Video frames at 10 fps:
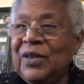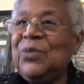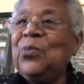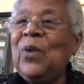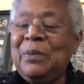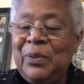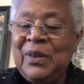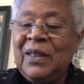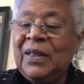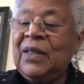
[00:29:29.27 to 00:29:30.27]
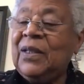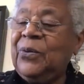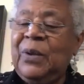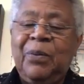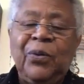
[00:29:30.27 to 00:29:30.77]
This one particular
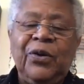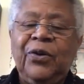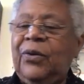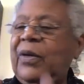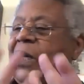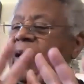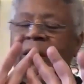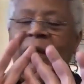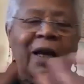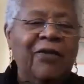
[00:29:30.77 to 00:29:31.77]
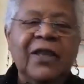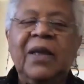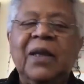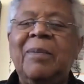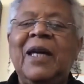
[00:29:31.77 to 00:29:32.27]
reporter,
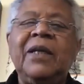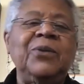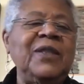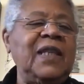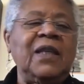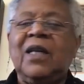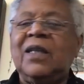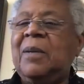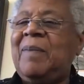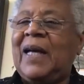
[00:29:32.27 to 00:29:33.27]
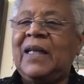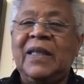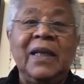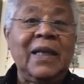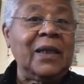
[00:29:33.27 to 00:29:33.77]
everything about he was hit on the back of
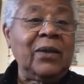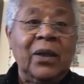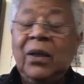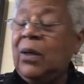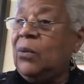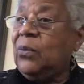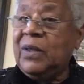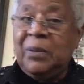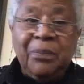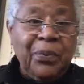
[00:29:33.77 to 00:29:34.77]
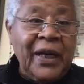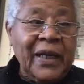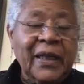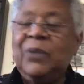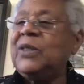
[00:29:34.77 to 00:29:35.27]
the head with a
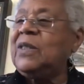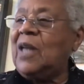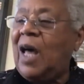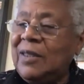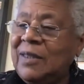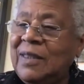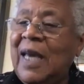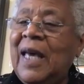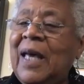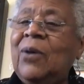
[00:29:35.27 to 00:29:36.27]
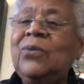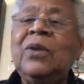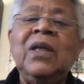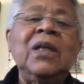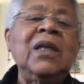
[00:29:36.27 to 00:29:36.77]
brick, he was knocked down,
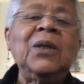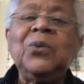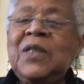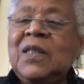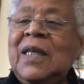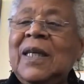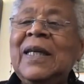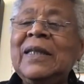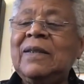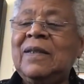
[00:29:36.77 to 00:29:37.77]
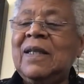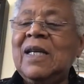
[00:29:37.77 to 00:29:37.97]
he was kicked.